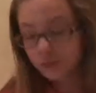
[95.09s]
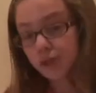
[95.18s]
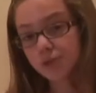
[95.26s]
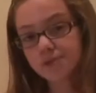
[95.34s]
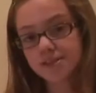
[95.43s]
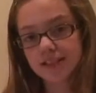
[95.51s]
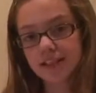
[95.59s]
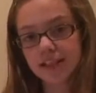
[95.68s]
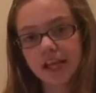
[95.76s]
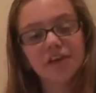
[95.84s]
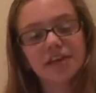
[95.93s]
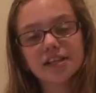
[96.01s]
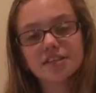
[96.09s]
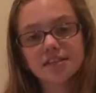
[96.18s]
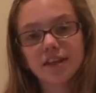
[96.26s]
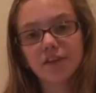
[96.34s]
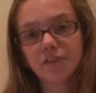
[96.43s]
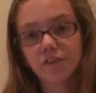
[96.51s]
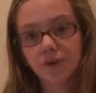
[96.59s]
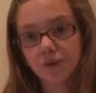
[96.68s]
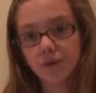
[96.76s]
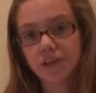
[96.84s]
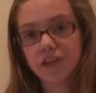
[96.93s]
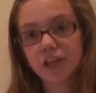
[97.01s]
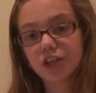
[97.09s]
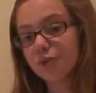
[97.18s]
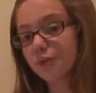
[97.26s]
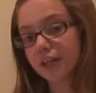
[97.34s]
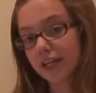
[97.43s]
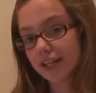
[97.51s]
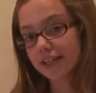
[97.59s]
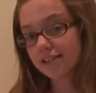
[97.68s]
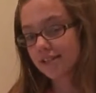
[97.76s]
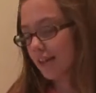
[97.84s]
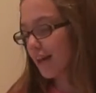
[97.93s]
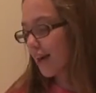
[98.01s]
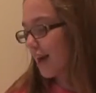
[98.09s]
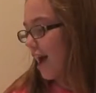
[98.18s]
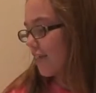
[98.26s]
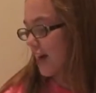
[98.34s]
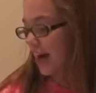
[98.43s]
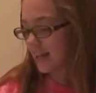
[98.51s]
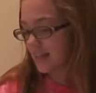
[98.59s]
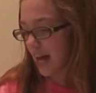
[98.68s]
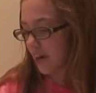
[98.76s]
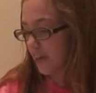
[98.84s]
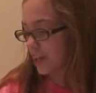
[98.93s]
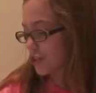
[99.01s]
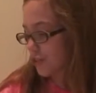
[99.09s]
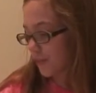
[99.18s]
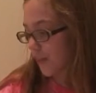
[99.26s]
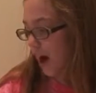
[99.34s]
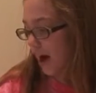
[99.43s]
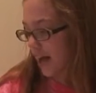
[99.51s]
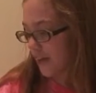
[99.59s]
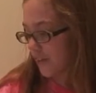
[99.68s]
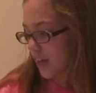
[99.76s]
you do see in there is their food, and they do eat it, and that is how they survive.